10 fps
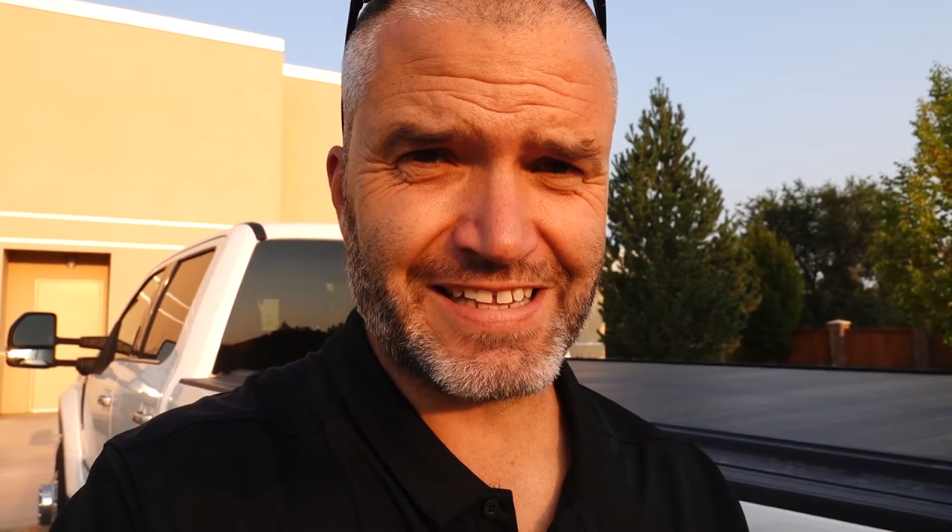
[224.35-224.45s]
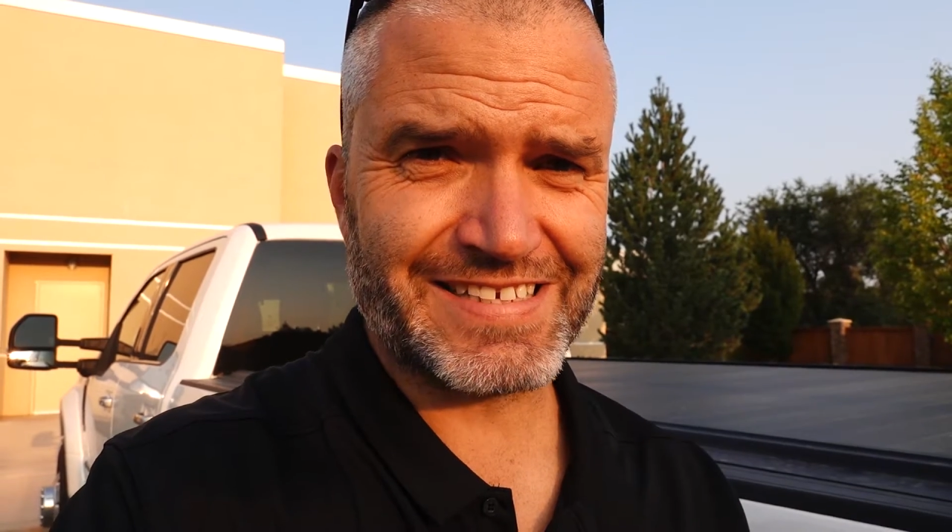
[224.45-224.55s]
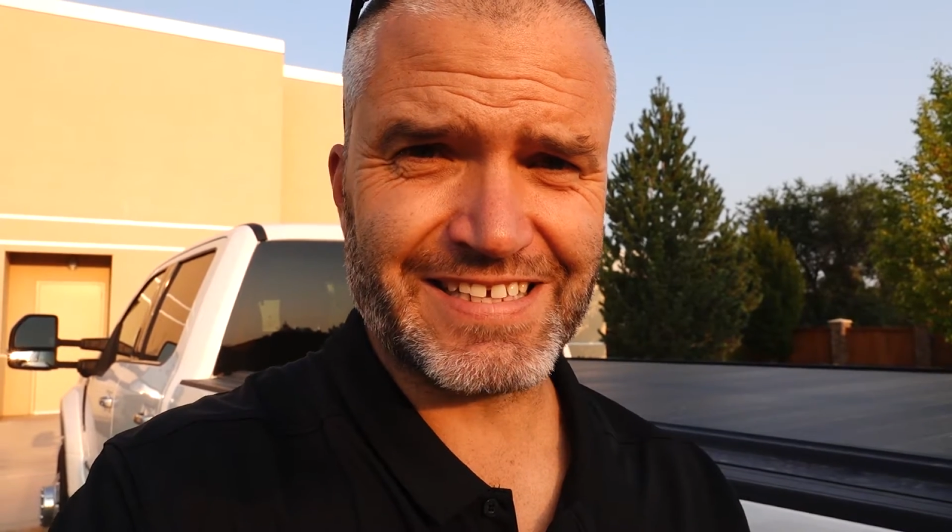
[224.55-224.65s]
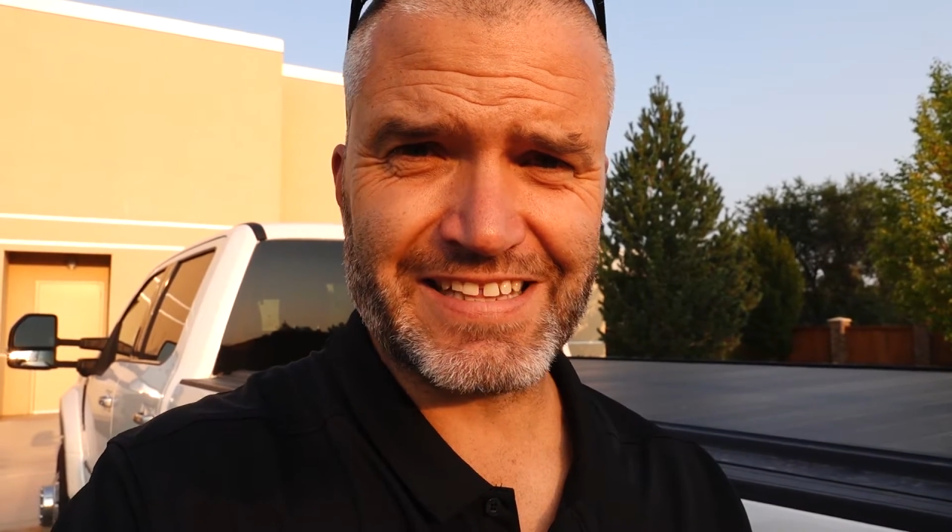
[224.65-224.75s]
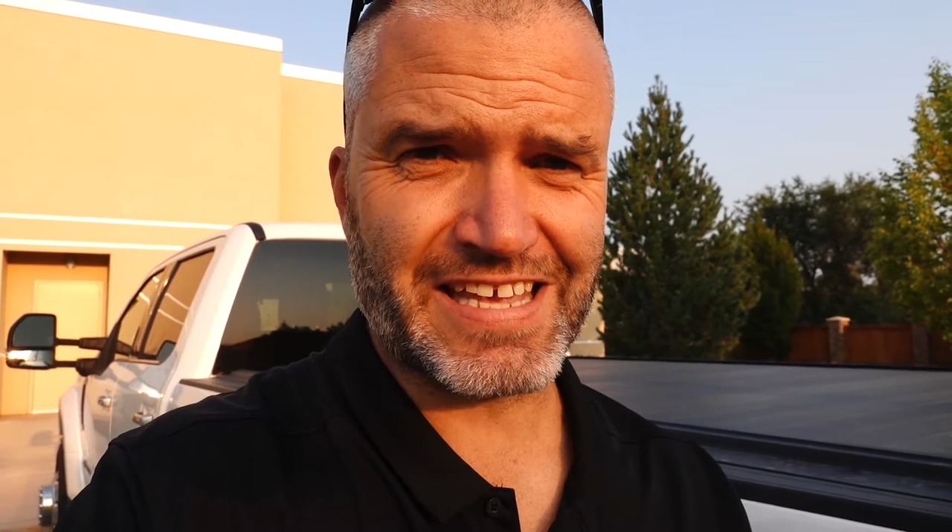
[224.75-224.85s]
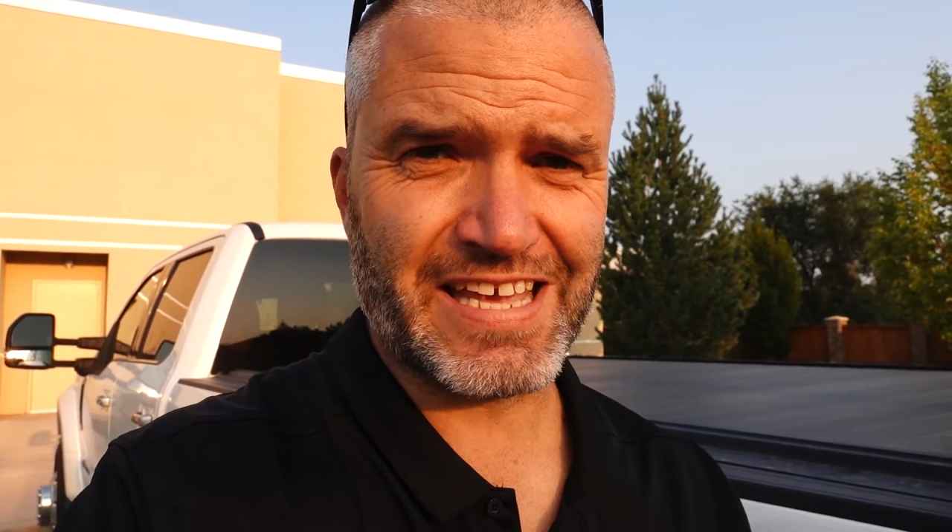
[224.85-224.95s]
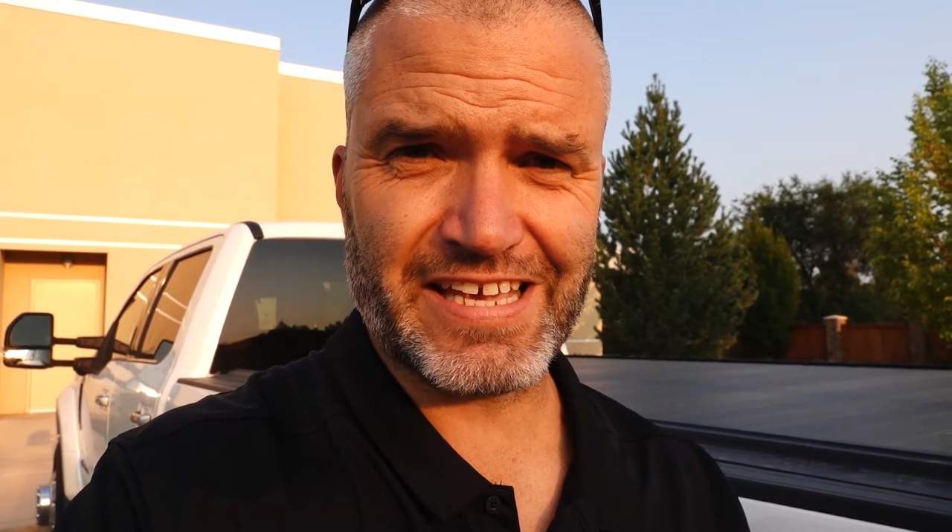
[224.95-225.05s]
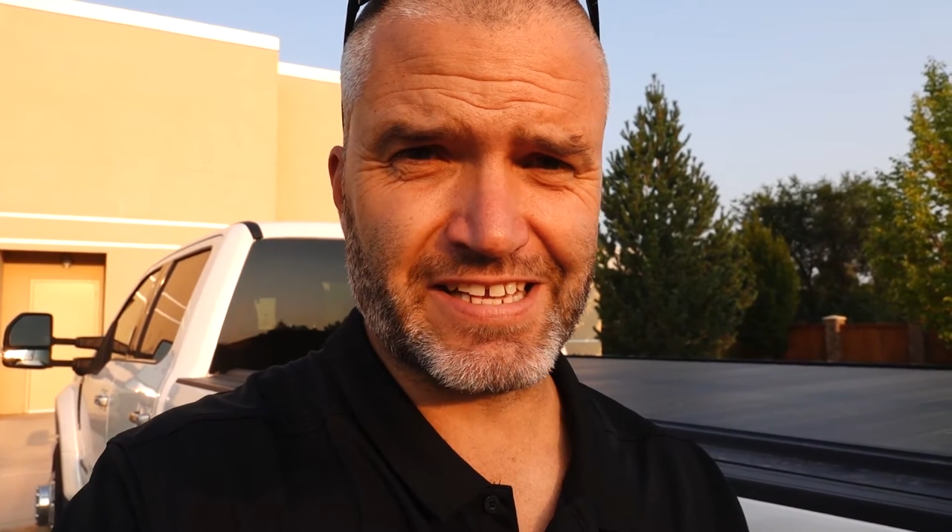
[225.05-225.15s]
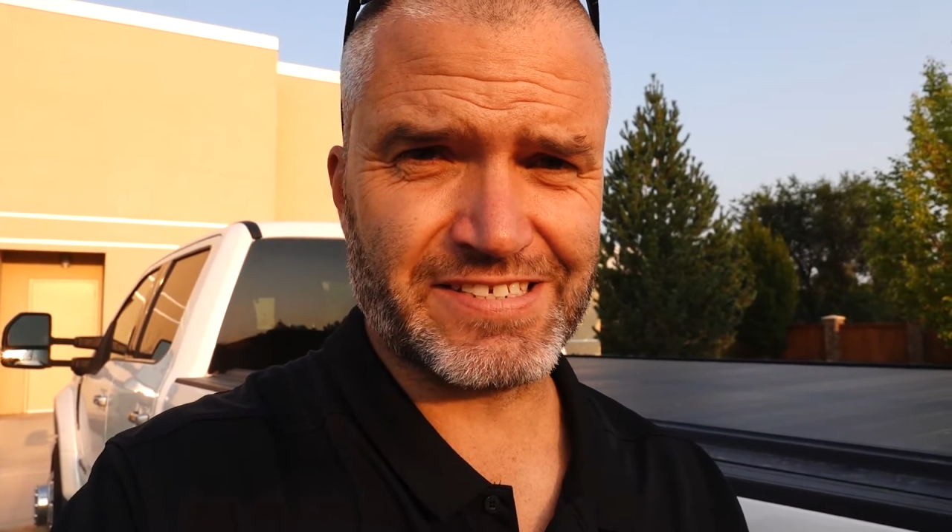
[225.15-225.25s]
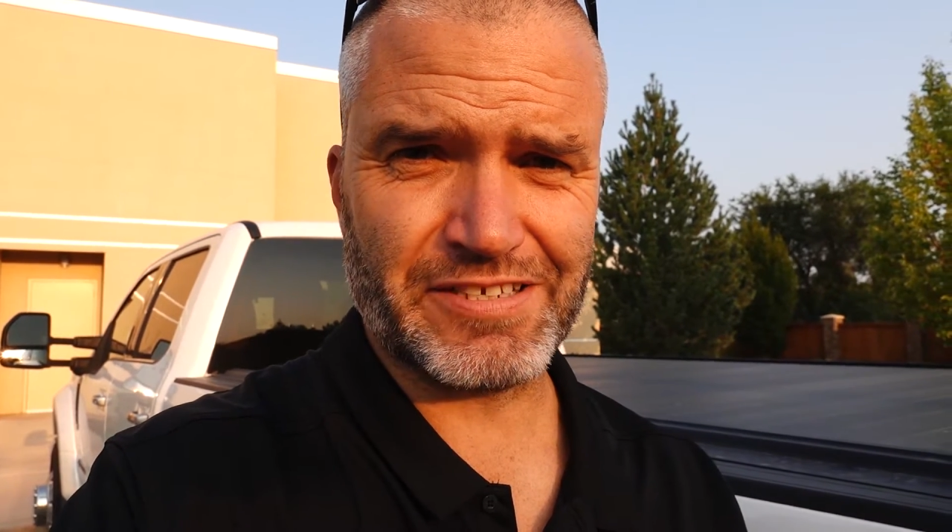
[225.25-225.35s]
they said they
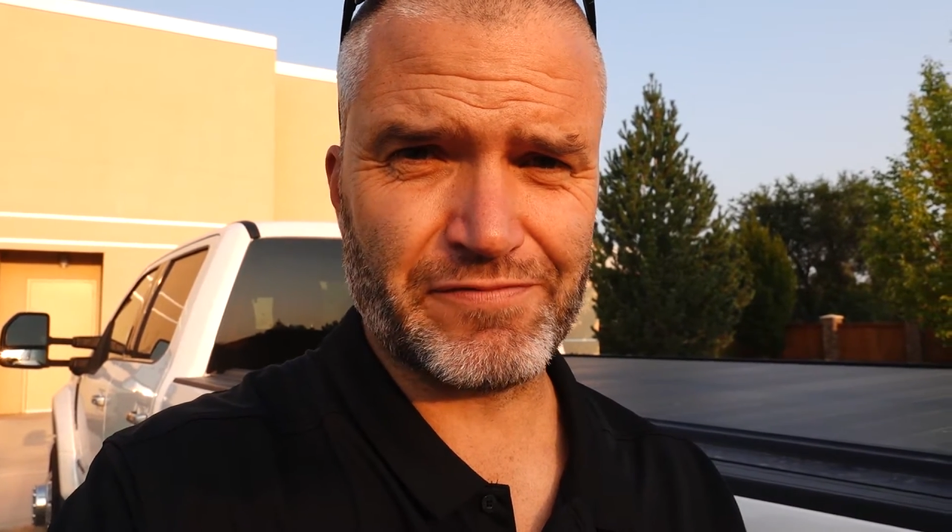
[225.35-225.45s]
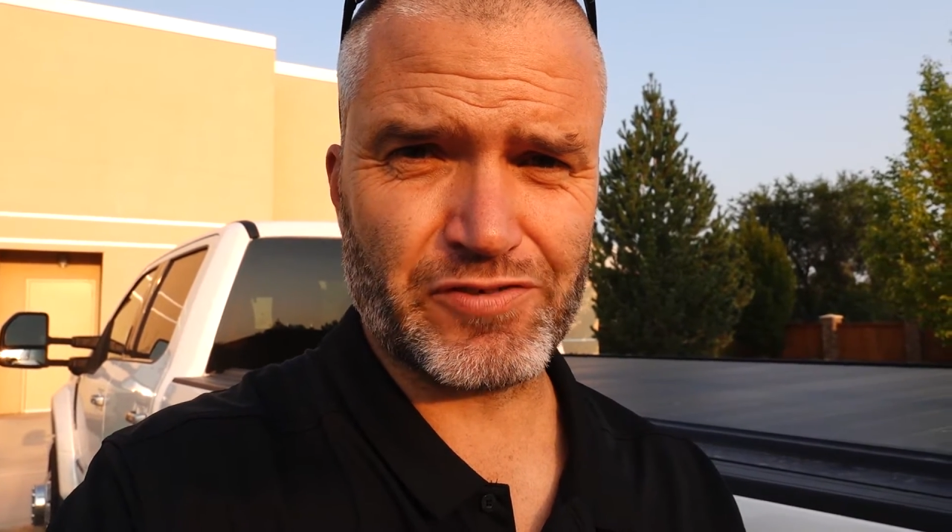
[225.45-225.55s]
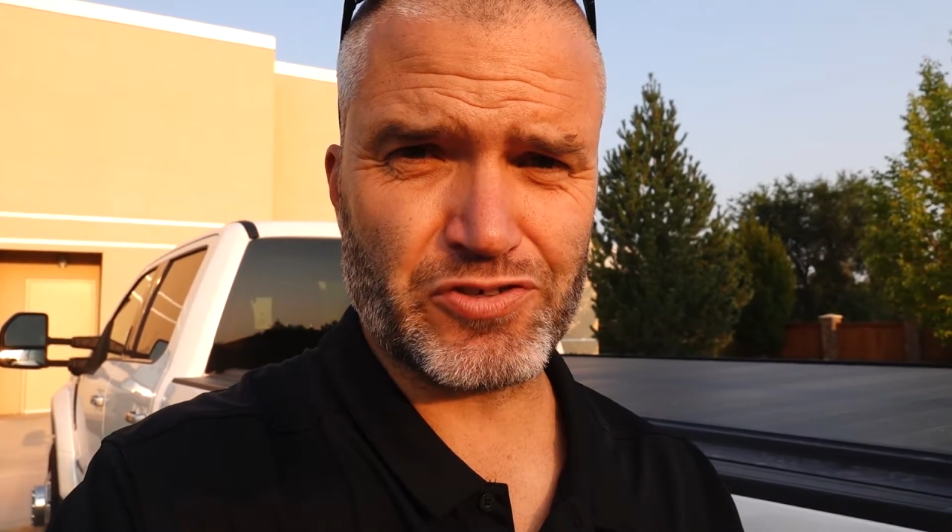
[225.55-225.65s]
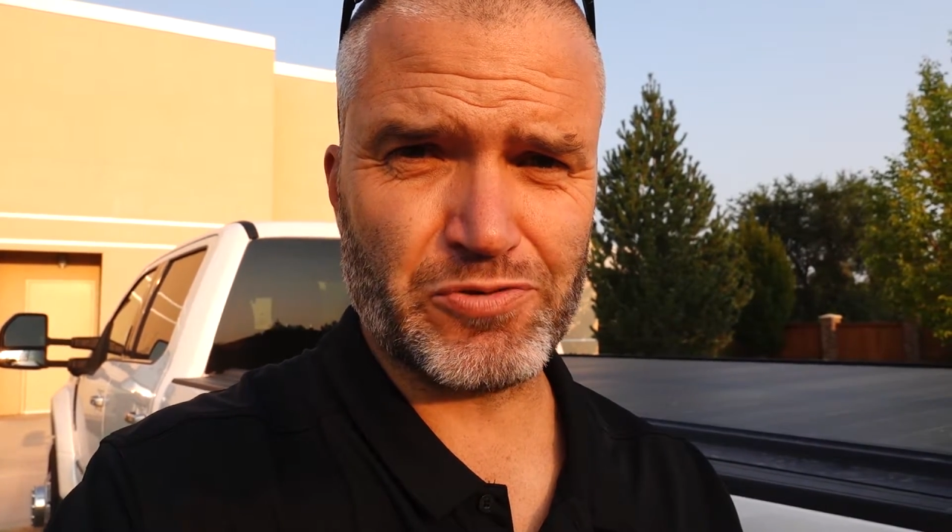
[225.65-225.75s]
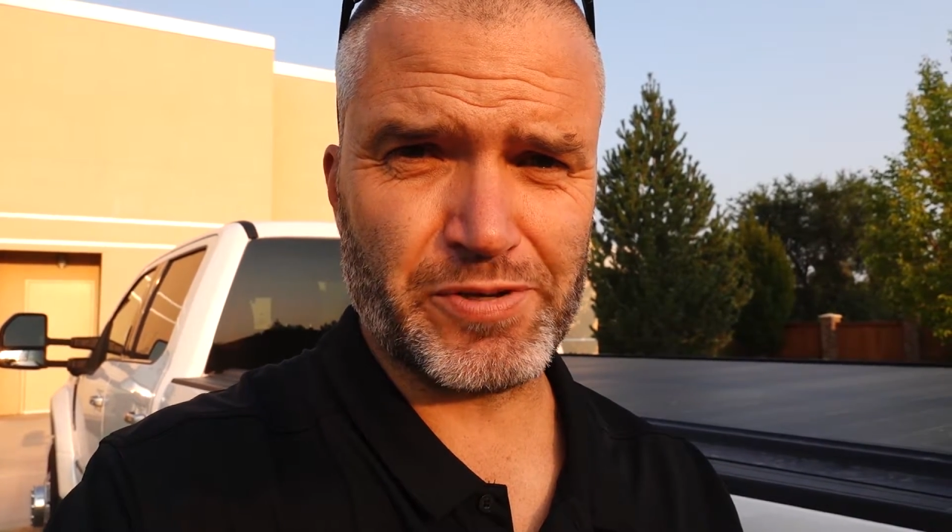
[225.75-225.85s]
can't get us in for 2